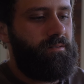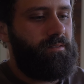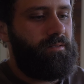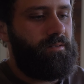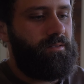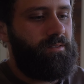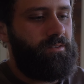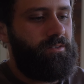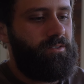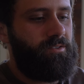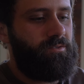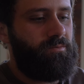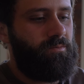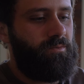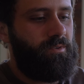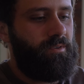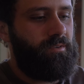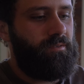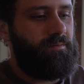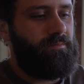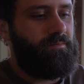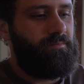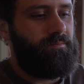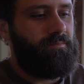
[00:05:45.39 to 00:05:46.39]
And you just
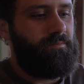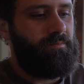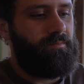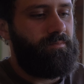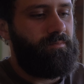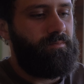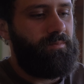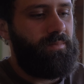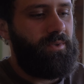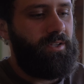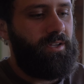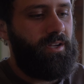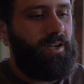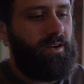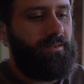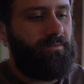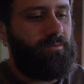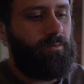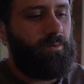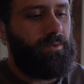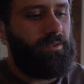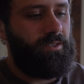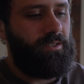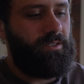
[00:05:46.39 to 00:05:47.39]
want to be
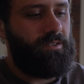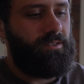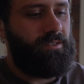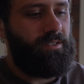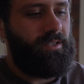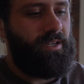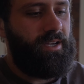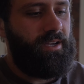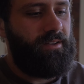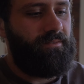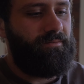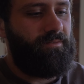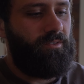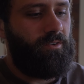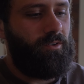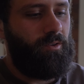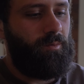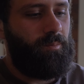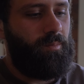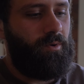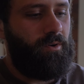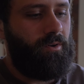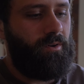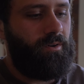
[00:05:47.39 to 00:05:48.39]
careful with it because it can
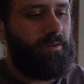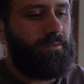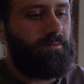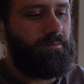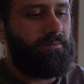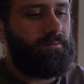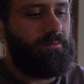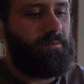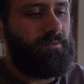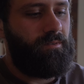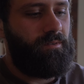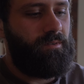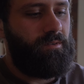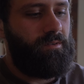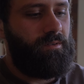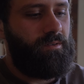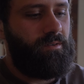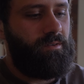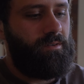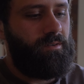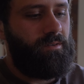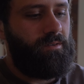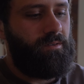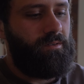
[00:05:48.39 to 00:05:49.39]
fall apart.
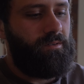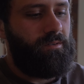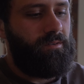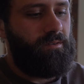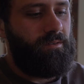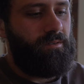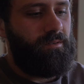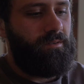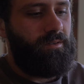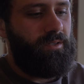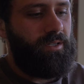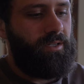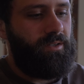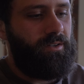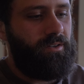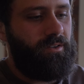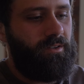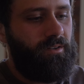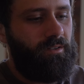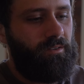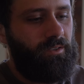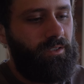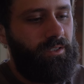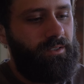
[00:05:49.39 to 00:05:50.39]
And you're
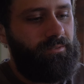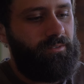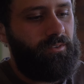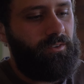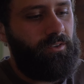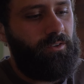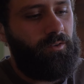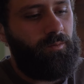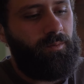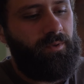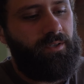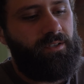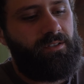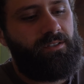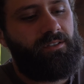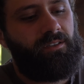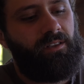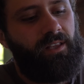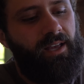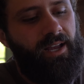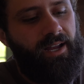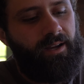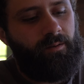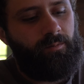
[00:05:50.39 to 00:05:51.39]
going to leave a little bit of
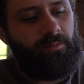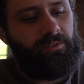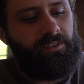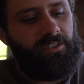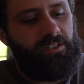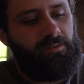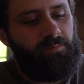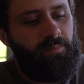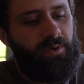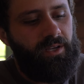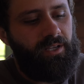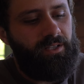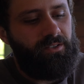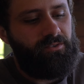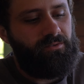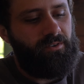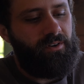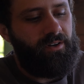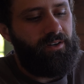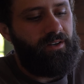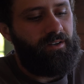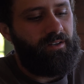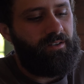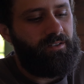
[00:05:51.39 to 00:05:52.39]
slack with these beans
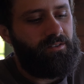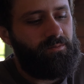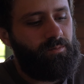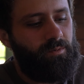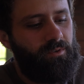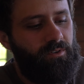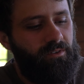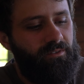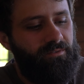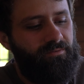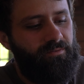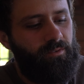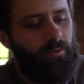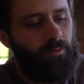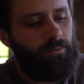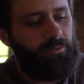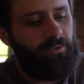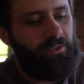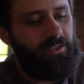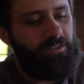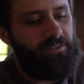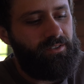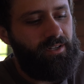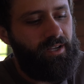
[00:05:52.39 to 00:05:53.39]
right here because we're going to
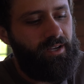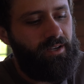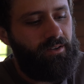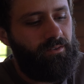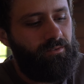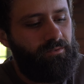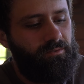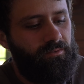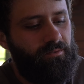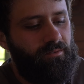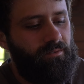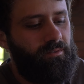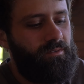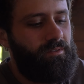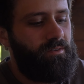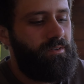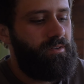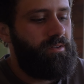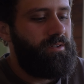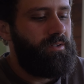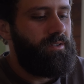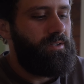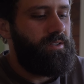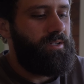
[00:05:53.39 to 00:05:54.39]
fold these down
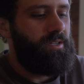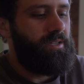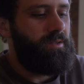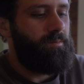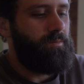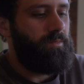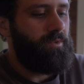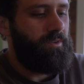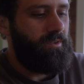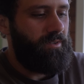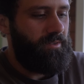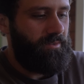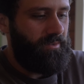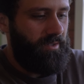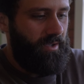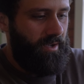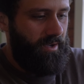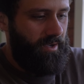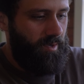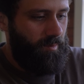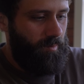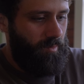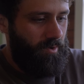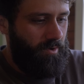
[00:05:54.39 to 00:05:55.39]
and we're going to
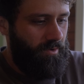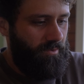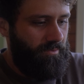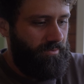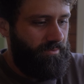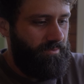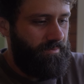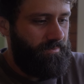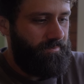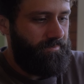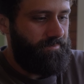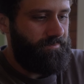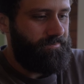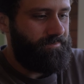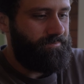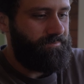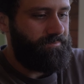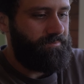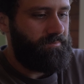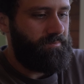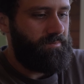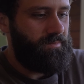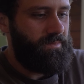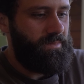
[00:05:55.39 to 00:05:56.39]
tie them off.
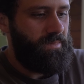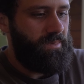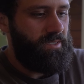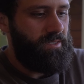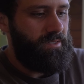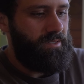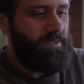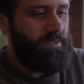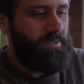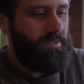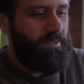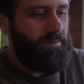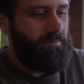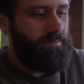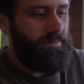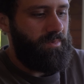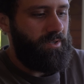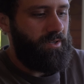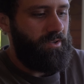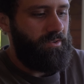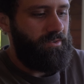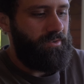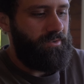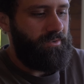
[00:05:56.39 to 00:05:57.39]

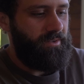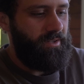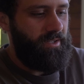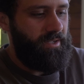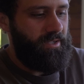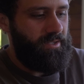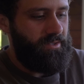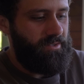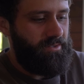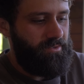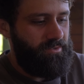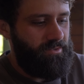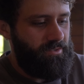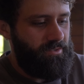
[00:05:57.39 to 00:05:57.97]
But other than that, you